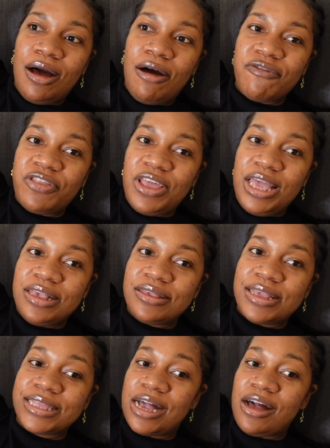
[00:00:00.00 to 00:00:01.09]
of things
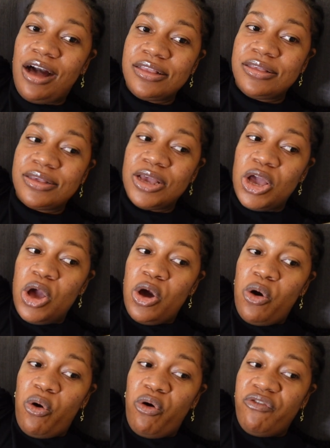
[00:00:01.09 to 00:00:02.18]
that I got
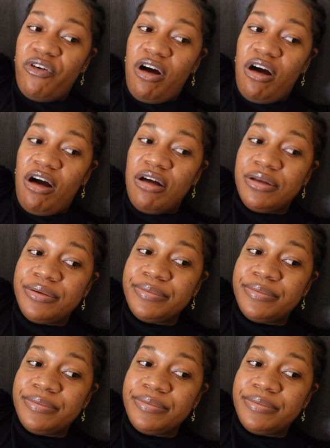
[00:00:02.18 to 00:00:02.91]
over